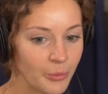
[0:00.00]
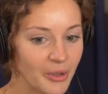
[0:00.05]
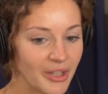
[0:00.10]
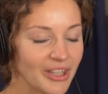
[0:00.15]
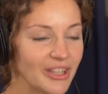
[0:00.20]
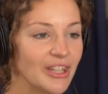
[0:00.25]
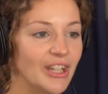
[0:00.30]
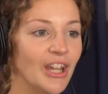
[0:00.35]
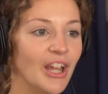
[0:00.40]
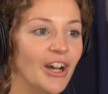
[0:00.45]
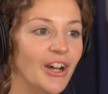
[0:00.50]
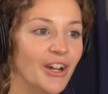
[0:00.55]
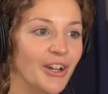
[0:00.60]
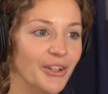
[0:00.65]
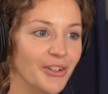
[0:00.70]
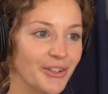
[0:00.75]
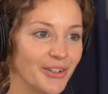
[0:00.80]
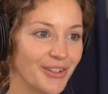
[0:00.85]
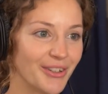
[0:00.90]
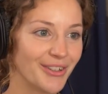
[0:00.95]
could
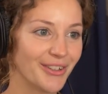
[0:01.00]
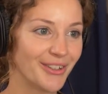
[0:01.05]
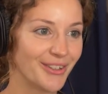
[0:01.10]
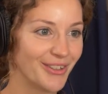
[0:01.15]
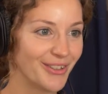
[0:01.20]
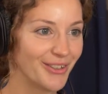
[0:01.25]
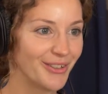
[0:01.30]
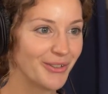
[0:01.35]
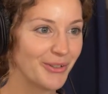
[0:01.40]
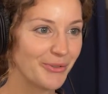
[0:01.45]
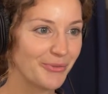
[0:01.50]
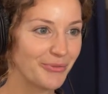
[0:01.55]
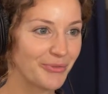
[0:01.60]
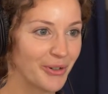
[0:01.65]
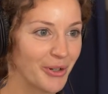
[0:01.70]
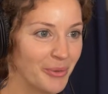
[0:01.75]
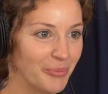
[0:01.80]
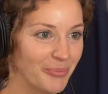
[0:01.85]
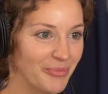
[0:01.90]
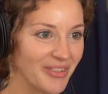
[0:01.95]
learn
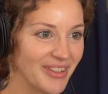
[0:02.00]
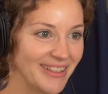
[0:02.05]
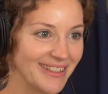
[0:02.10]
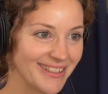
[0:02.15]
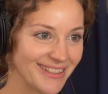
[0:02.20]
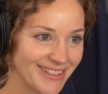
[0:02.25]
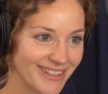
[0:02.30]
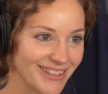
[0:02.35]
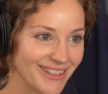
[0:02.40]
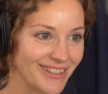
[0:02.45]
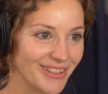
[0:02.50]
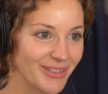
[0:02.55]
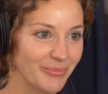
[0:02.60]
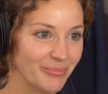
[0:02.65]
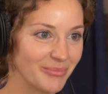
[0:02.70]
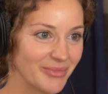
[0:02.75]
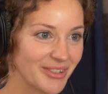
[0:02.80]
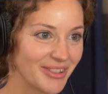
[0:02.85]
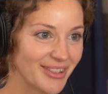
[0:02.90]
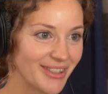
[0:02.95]
from these
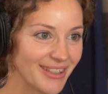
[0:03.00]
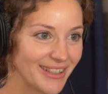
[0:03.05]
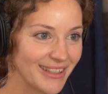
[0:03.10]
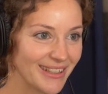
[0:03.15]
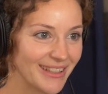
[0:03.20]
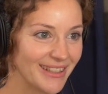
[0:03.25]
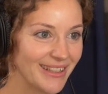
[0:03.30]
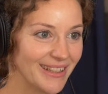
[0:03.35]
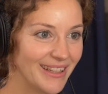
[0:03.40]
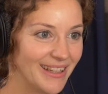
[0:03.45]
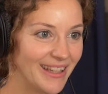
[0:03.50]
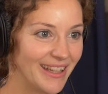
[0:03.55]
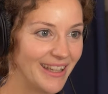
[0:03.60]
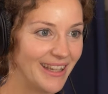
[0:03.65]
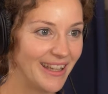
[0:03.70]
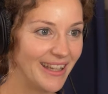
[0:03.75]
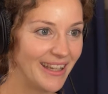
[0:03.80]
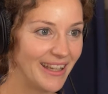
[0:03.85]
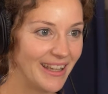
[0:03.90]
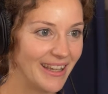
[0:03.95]
systems,
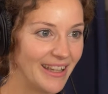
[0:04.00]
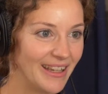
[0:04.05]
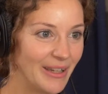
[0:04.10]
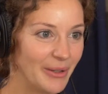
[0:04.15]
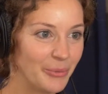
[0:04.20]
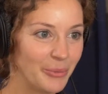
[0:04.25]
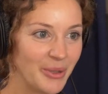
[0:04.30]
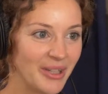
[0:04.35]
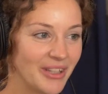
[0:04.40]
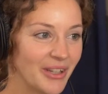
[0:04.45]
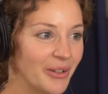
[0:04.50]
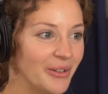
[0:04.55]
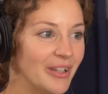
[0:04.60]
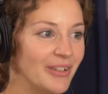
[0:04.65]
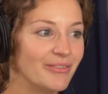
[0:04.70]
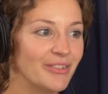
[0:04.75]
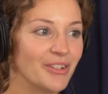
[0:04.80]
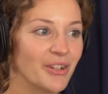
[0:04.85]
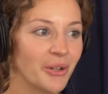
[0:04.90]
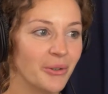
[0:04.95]
we don't
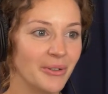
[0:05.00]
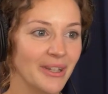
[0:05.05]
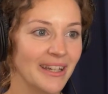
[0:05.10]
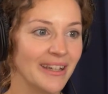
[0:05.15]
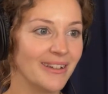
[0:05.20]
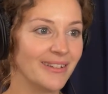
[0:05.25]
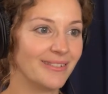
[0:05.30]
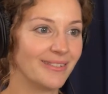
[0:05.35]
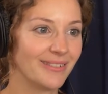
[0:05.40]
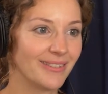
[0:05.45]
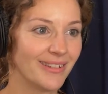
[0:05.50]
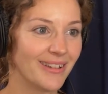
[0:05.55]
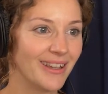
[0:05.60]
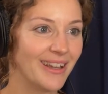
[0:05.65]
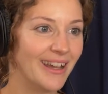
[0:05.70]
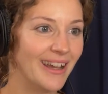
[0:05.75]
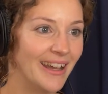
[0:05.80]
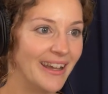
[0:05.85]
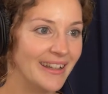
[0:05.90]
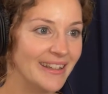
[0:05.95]
even know yet.
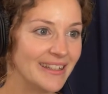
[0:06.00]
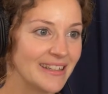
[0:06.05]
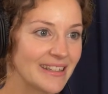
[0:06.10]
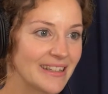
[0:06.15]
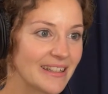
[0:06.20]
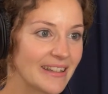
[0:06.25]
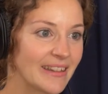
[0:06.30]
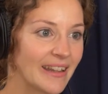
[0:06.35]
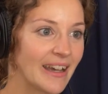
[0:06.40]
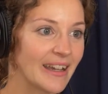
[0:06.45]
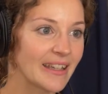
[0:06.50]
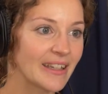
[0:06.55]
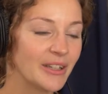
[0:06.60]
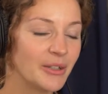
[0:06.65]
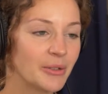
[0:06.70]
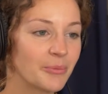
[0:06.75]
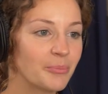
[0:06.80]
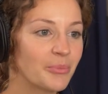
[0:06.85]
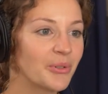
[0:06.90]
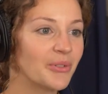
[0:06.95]
And that
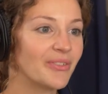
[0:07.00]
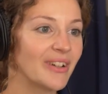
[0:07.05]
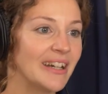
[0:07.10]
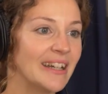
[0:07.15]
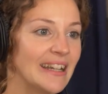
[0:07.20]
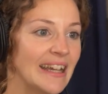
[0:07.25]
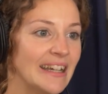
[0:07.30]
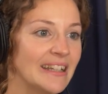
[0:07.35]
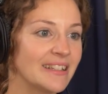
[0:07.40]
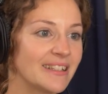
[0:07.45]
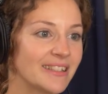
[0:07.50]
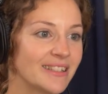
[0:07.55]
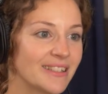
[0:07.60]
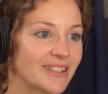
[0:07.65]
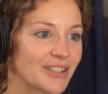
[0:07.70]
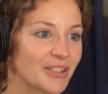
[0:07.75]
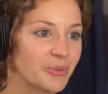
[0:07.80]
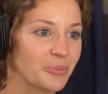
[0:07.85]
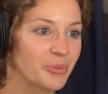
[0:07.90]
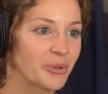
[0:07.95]
could provide
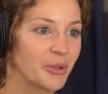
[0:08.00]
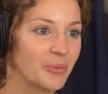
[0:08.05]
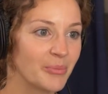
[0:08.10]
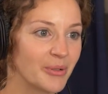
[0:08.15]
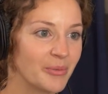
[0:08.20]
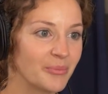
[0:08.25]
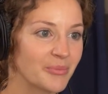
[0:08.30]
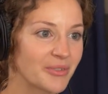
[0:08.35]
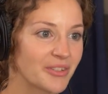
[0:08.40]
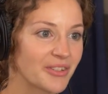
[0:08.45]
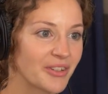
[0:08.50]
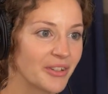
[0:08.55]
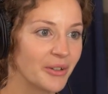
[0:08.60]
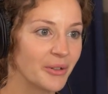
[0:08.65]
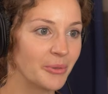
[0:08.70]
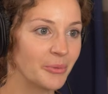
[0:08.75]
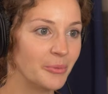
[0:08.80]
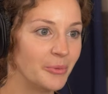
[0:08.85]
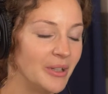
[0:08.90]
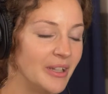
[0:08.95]
answers to problems
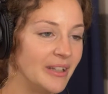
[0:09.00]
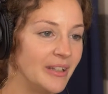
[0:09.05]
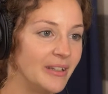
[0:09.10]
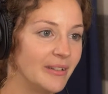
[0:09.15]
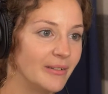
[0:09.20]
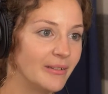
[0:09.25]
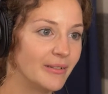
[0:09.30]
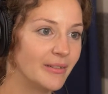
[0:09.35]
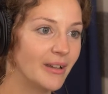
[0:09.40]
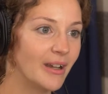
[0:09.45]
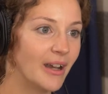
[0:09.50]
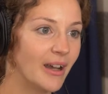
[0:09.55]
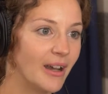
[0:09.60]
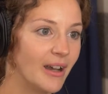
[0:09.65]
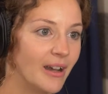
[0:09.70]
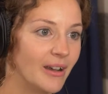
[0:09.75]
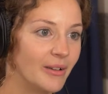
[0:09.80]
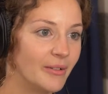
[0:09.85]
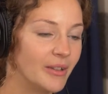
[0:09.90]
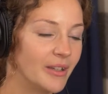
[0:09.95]
that we,
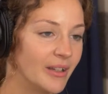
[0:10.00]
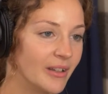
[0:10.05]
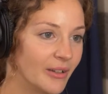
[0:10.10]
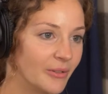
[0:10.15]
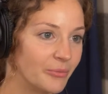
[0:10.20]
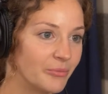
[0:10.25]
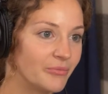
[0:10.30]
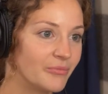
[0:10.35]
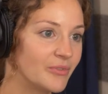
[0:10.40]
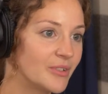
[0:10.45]
even